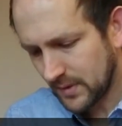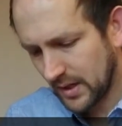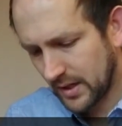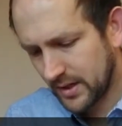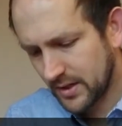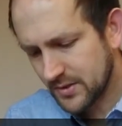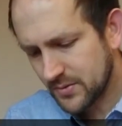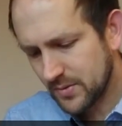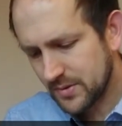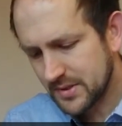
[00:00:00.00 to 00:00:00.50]

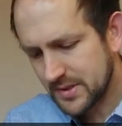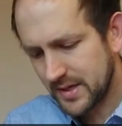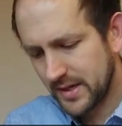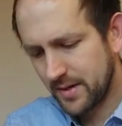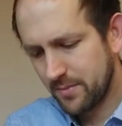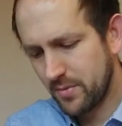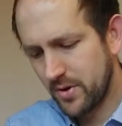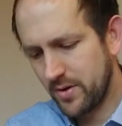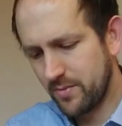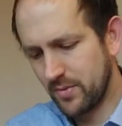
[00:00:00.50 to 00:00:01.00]
And as we'll see
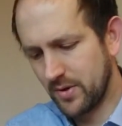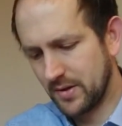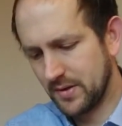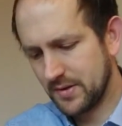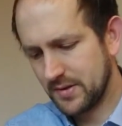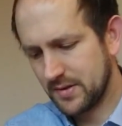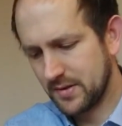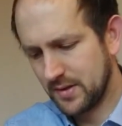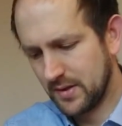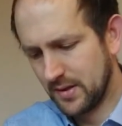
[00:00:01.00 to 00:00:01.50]
in a
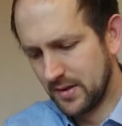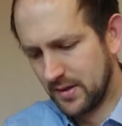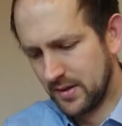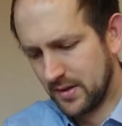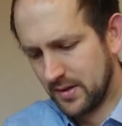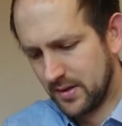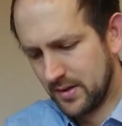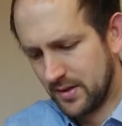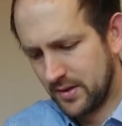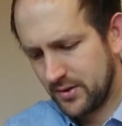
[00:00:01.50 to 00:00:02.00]
moment,
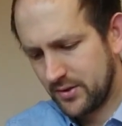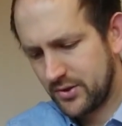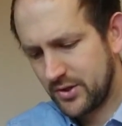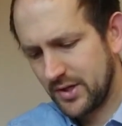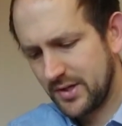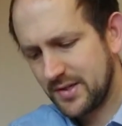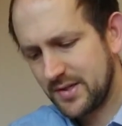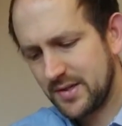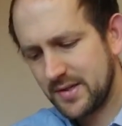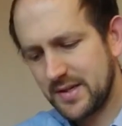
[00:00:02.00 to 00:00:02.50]

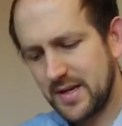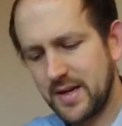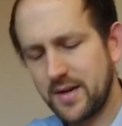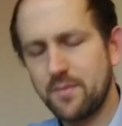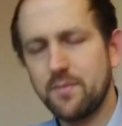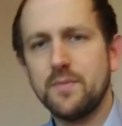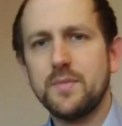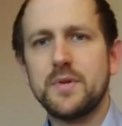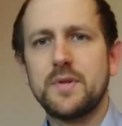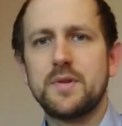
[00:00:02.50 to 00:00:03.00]
just as
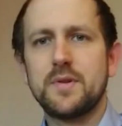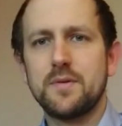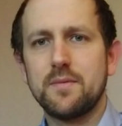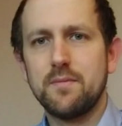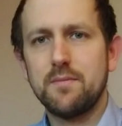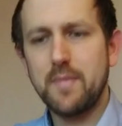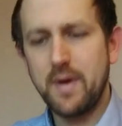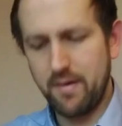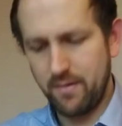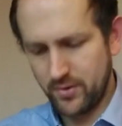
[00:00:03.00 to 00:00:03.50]
Adam's
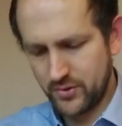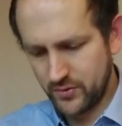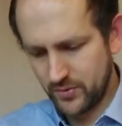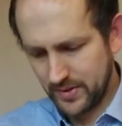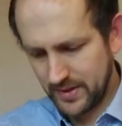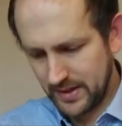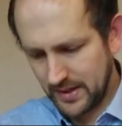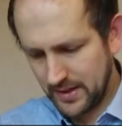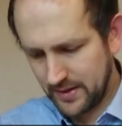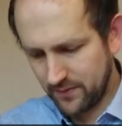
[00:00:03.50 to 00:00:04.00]
marriage
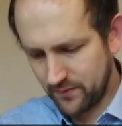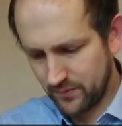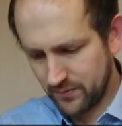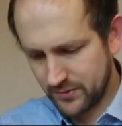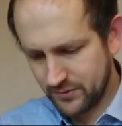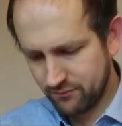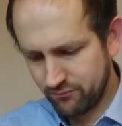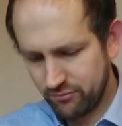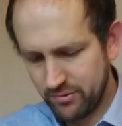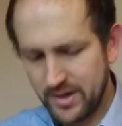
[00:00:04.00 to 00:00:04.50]
with Eve
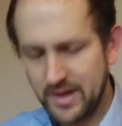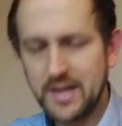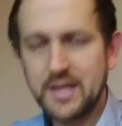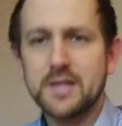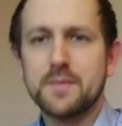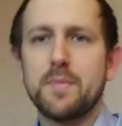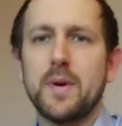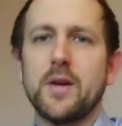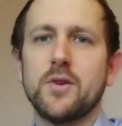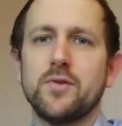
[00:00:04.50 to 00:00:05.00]
was really
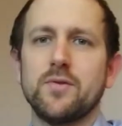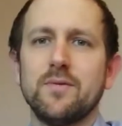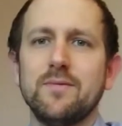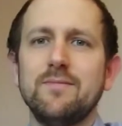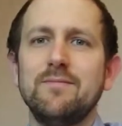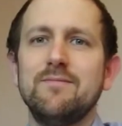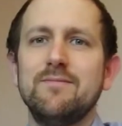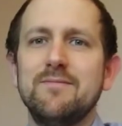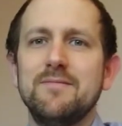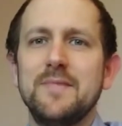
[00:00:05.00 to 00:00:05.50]
special,
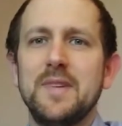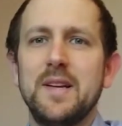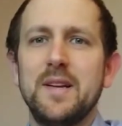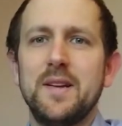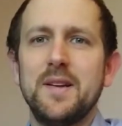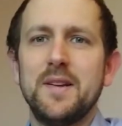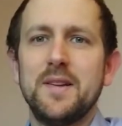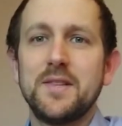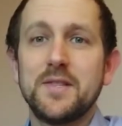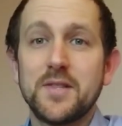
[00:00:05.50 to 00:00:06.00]

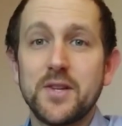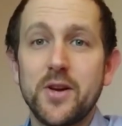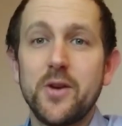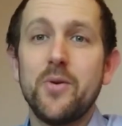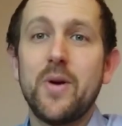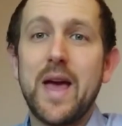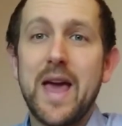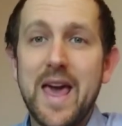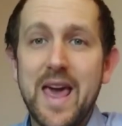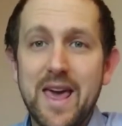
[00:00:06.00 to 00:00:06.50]

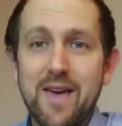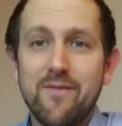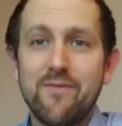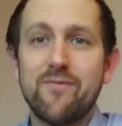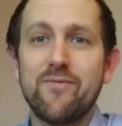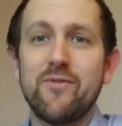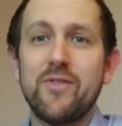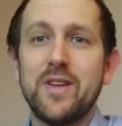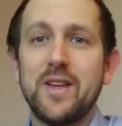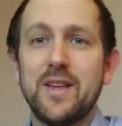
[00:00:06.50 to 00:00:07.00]
so
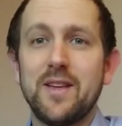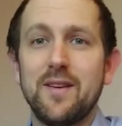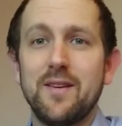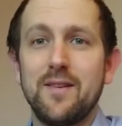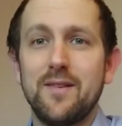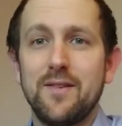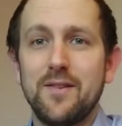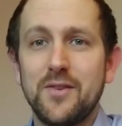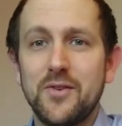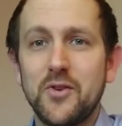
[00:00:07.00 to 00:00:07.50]
every
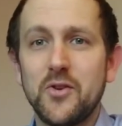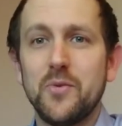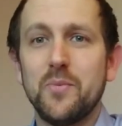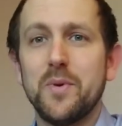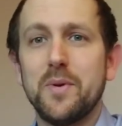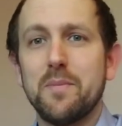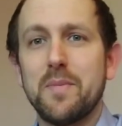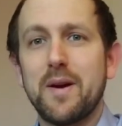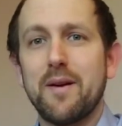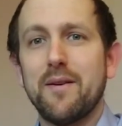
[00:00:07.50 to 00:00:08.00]

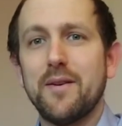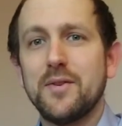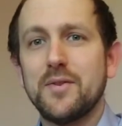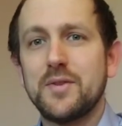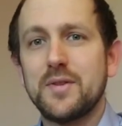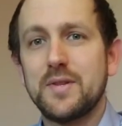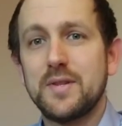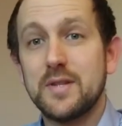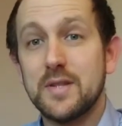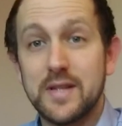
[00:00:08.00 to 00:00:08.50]
human
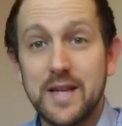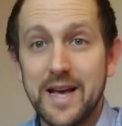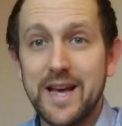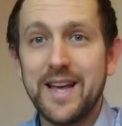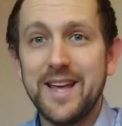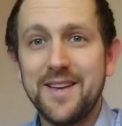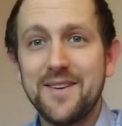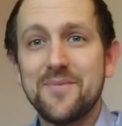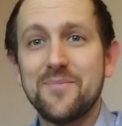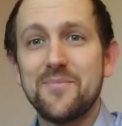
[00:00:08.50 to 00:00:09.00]
marriage
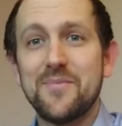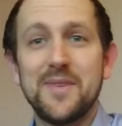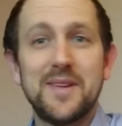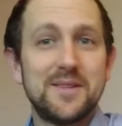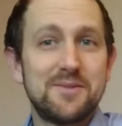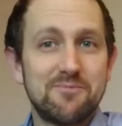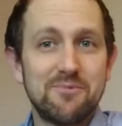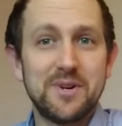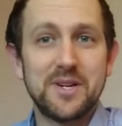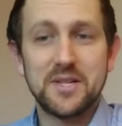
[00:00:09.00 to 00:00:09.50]
today
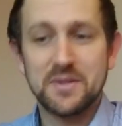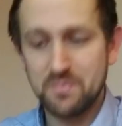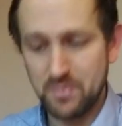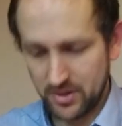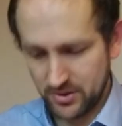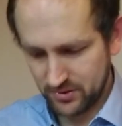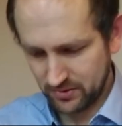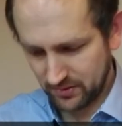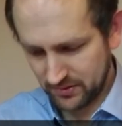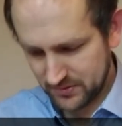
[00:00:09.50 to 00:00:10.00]
is really
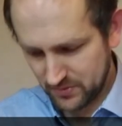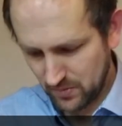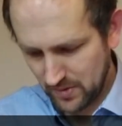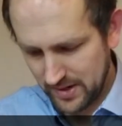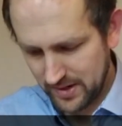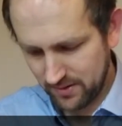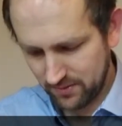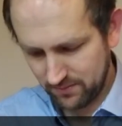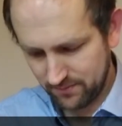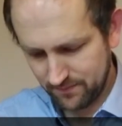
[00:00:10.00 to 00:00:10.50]
special as
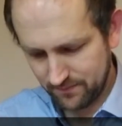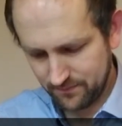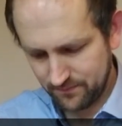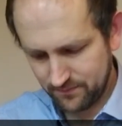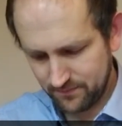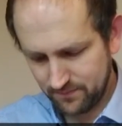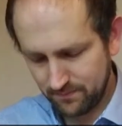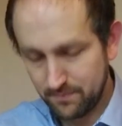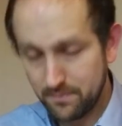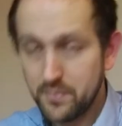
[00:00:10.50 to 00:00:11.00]
well.
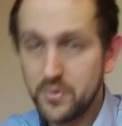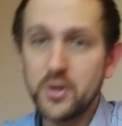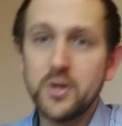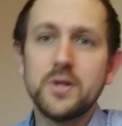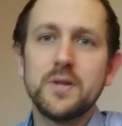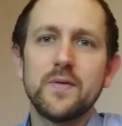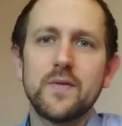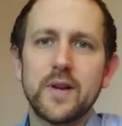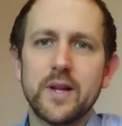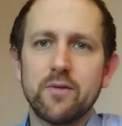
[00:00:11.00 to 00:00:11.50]

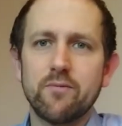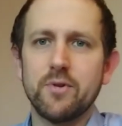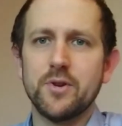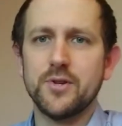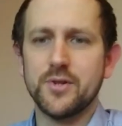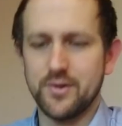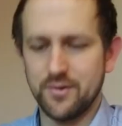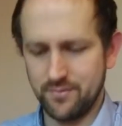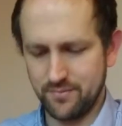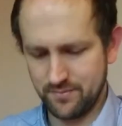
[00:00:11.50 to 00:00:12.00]
Beautifully
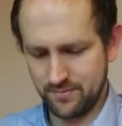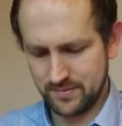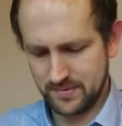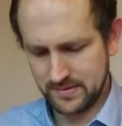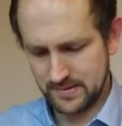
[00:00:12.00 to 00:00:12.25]
original.